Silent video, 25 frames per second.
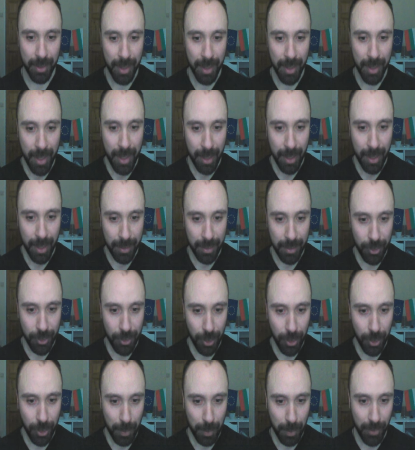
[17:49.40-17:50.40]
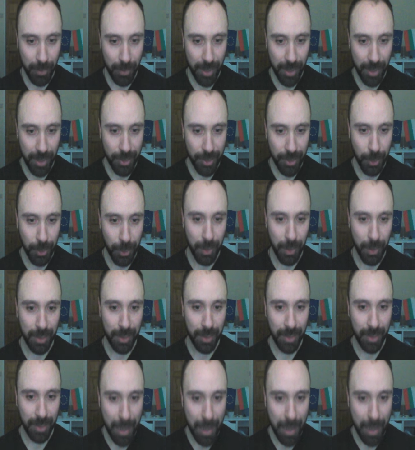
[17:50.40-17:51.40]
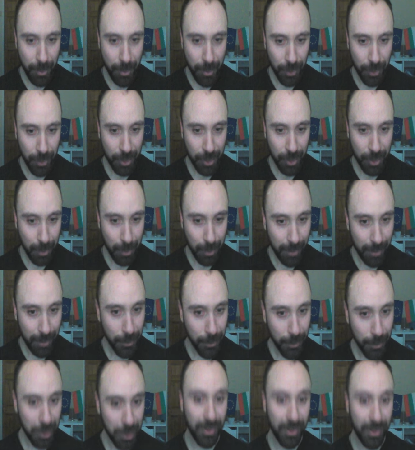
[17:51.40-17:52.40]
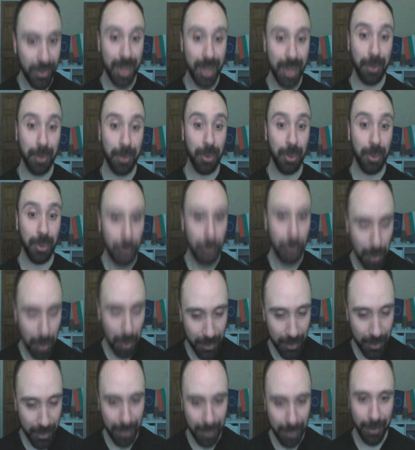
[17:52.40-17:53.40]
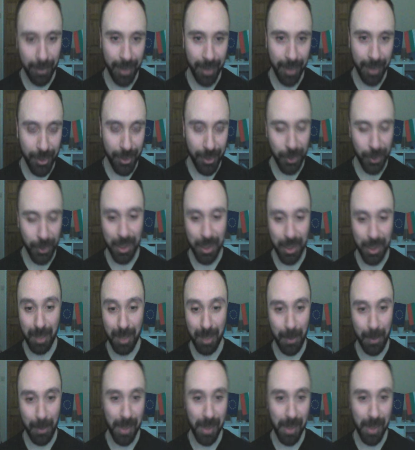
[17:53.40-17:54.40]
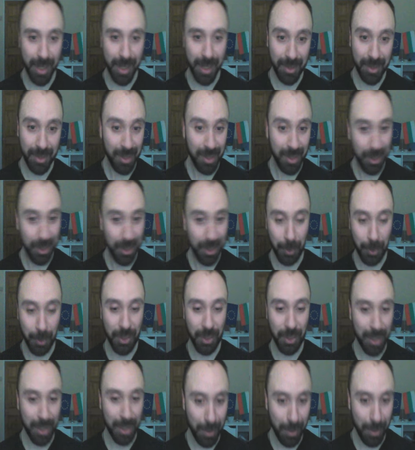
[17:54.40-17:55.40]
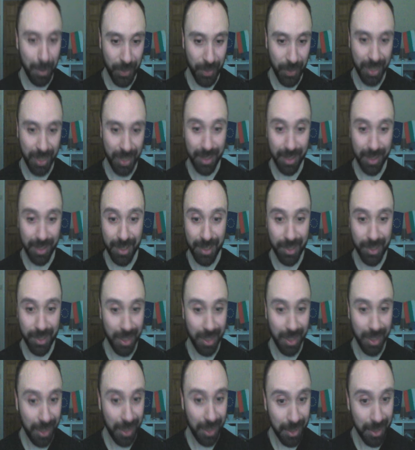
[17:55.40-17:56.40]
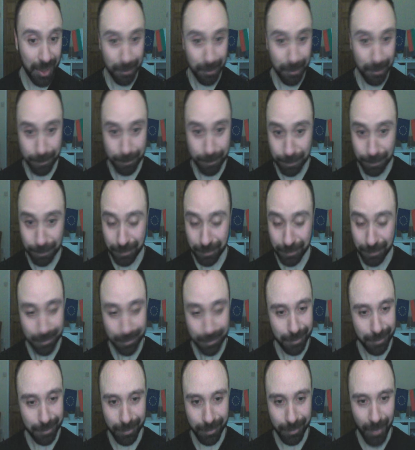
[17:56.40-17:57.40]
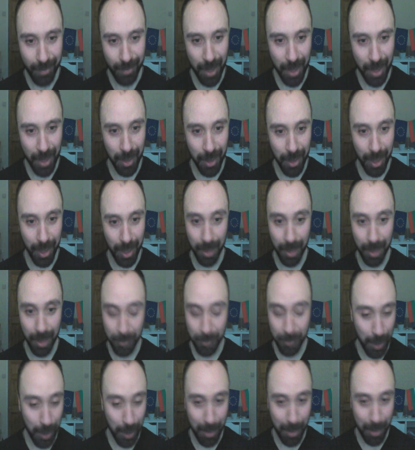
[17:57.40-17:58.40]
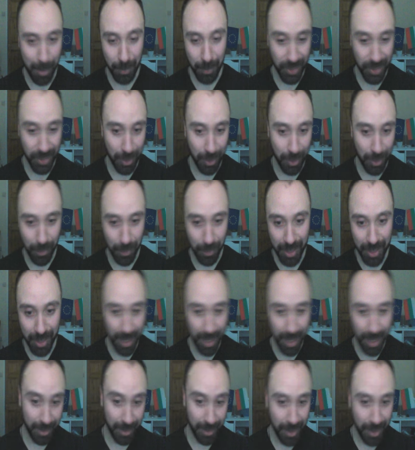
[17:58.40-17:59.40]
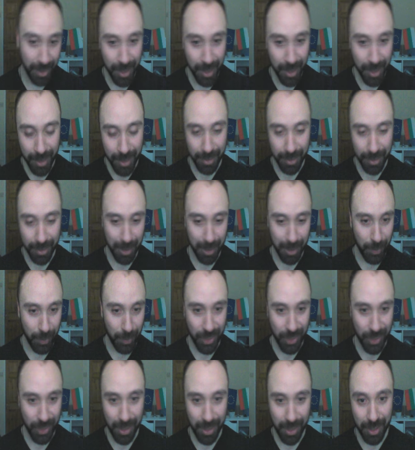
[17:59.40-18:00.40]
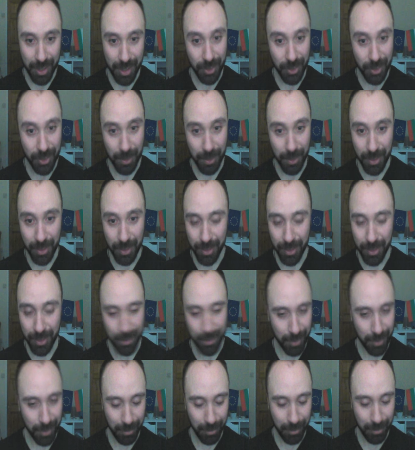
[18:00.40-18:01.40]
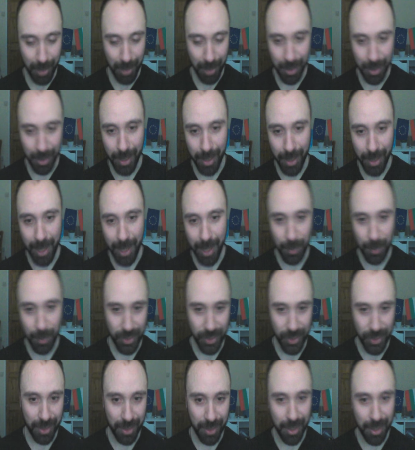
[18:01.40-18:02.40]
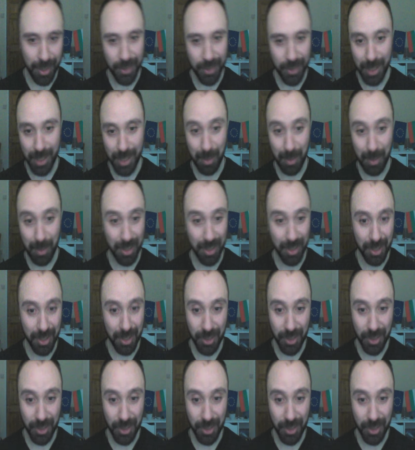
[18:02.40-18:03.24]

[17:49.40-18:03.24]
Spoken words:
It literally provides you with damage reduction while fortified on top of everything, so you're gonna probably get to 30% easily here. 21% over then, 30% here, so another 8% here, it's going to be 30, so it's